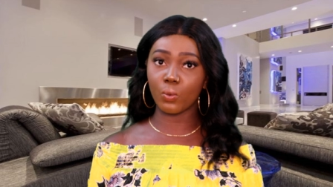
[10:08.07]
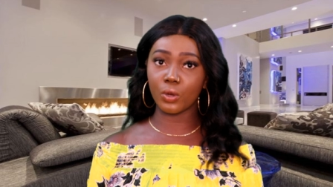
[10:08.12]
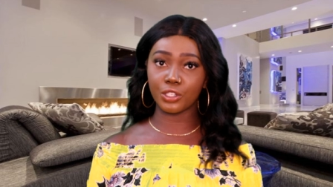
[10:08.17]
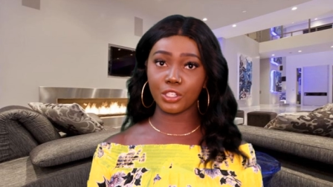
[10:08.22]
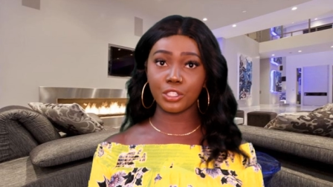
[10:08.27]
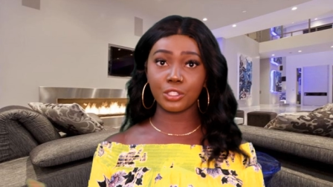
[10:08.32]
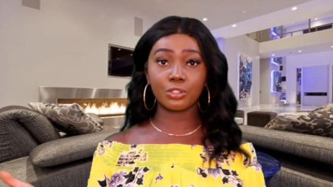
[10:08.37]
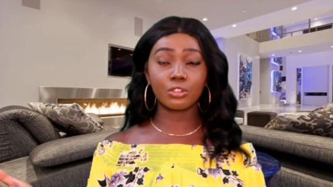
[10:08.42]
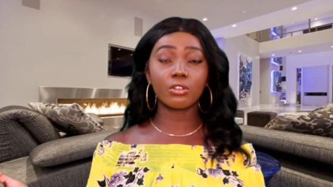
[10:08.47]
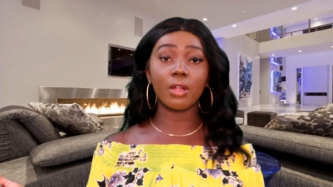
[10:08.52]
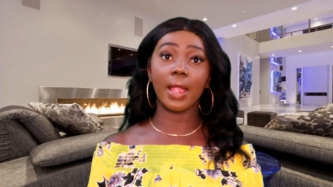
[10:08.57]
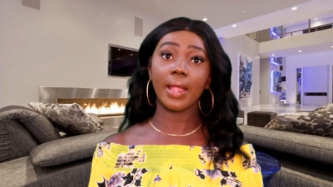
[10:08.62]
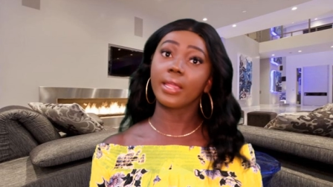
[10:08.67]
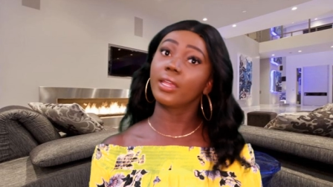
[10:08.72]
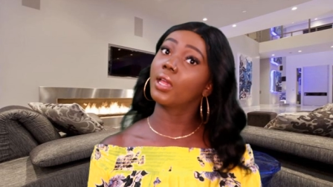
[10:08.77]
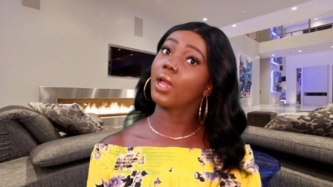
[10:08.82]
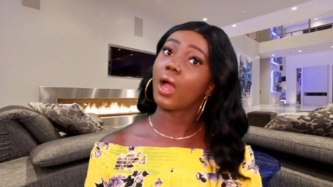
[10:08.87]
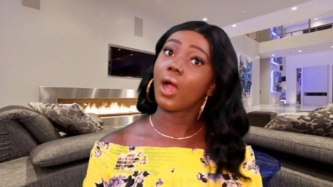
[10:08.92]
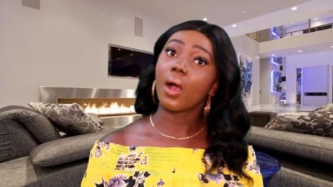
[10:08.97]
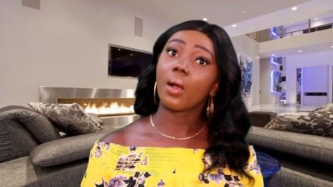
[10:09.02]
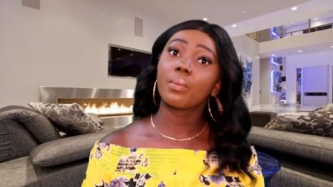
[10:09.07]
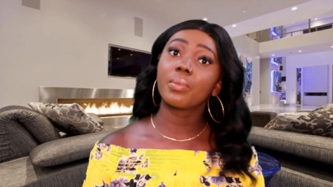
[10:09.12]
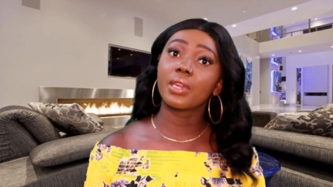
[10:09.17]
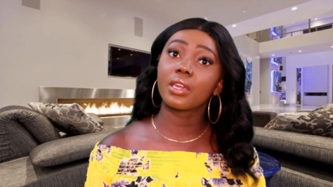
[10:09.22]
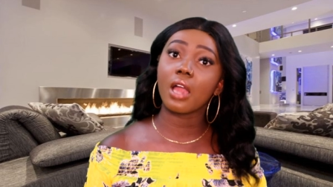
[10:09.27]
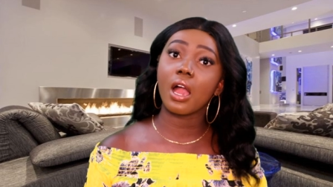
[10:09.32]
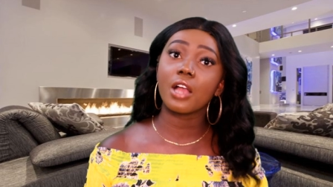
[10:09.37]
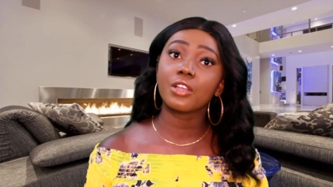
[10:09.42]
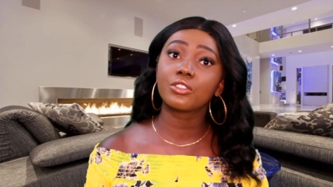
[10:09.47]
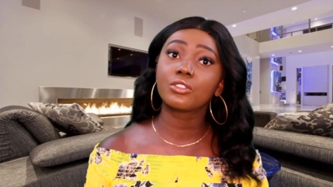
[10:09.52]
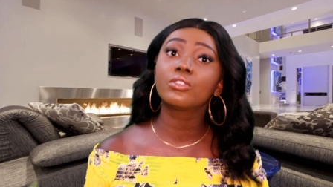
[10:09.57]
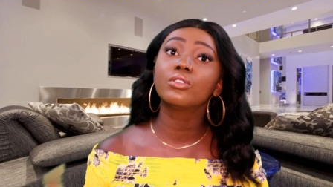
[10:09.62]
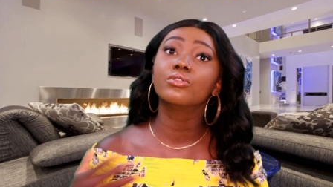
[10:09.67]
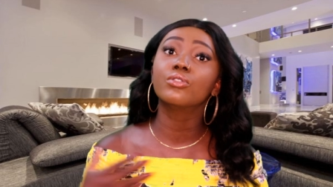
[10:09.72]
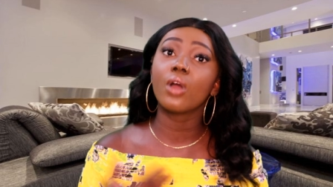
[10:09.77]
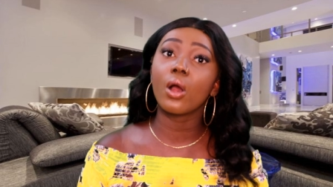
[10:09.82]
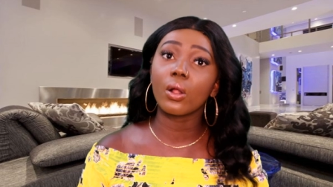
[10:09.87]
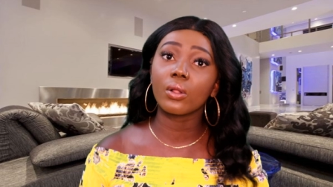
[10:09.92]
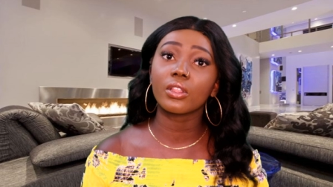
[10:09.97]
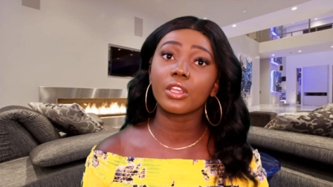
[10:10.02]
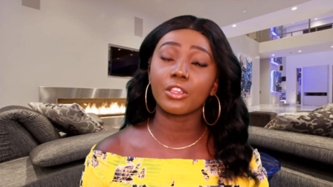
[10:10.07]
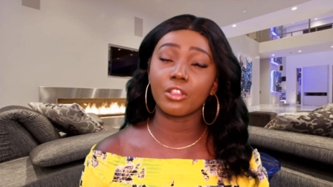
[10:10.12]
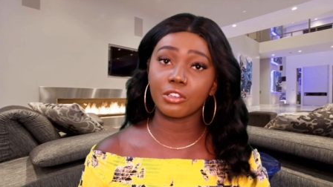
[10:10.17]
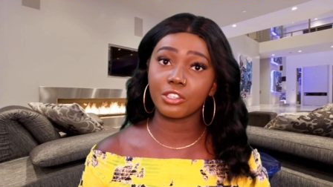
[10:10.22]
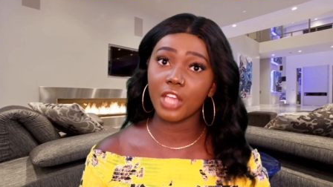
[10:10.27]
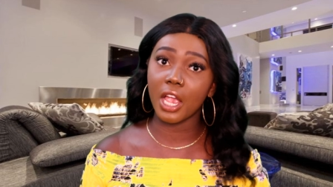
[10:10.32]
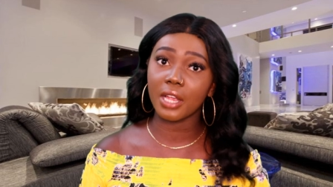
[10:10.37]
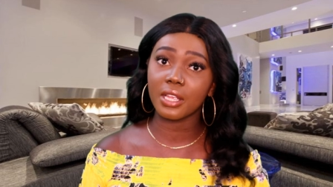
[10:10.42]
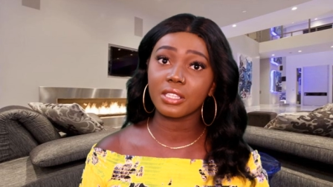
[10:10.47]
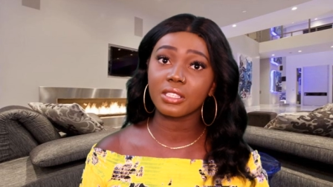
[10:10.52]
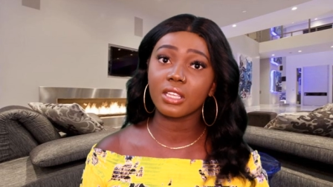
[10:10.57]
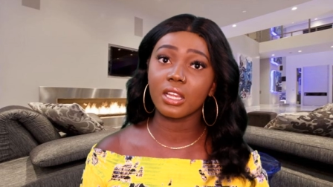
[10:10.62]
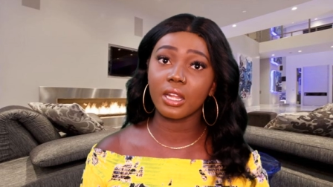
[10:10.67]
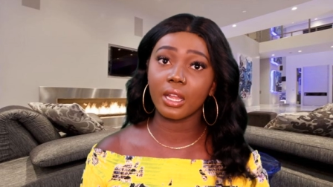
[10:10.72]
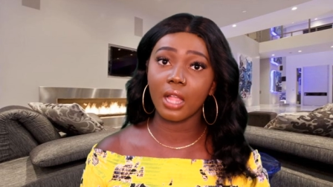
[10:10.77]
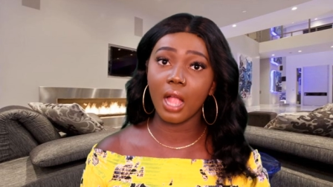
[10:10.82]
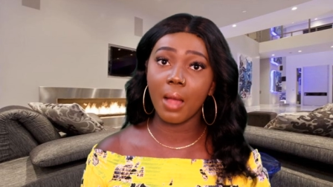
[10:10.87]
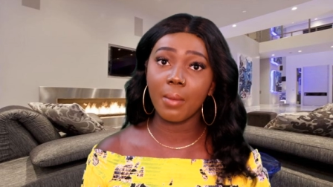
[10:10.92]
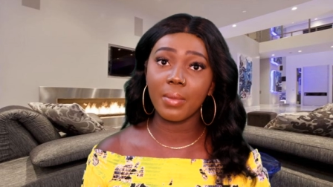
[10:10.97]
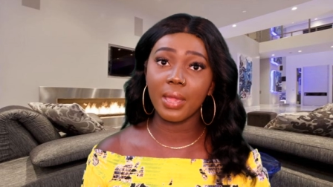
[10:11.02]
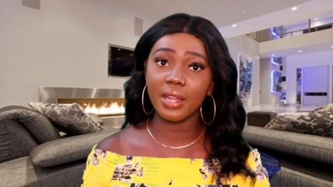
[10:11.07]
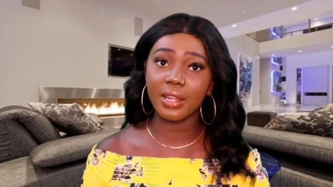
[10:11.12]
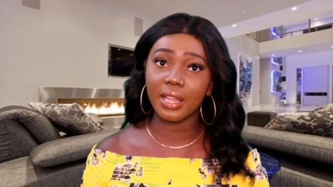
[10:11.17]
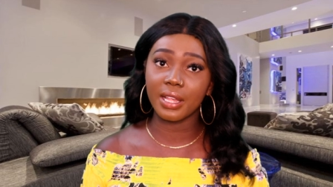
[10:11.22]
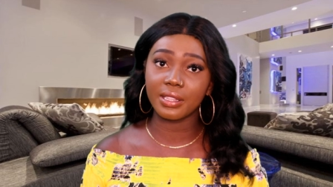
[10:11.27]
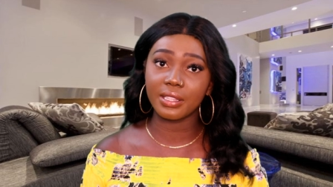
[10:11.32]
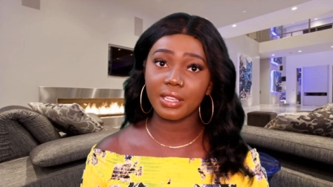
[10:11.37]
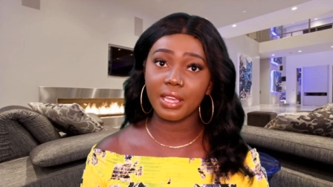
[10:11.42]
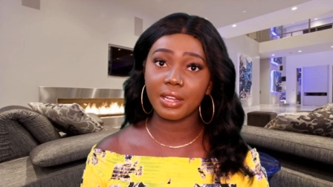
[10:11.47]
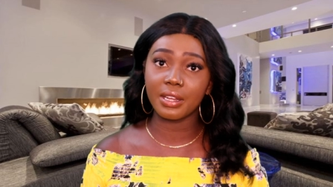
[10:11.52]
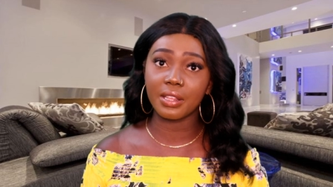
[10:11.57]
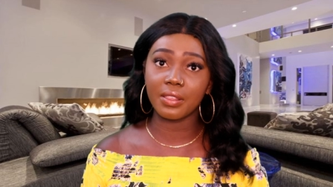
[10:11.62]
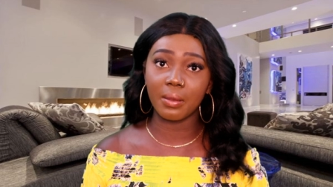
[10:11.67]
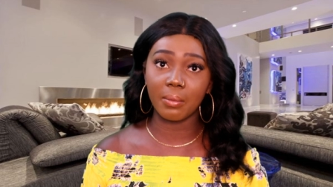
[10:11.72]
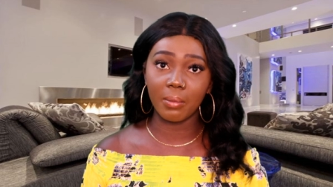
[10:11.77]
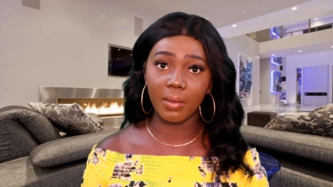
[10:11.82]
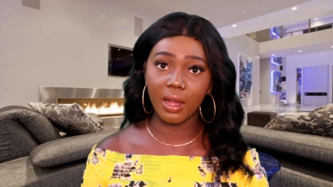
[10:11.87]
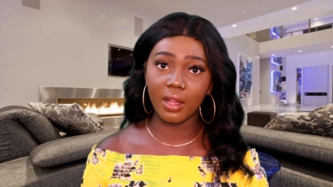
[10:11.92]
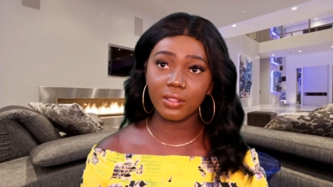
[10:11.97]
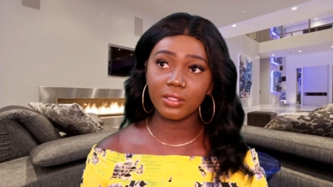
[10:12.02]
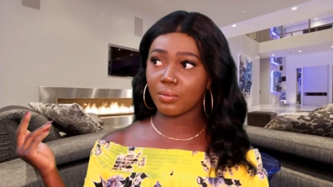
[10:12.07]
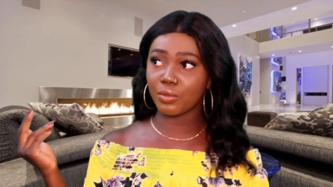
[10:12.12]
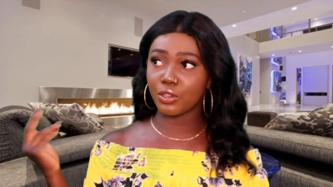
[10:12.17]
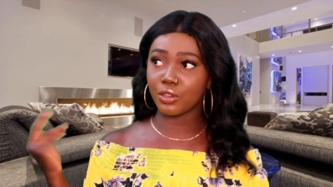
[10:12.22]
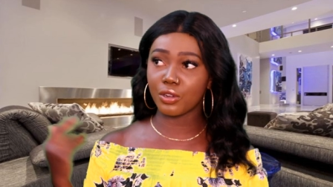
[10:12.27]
which is great because you know that your check is going to come in at the end of the month.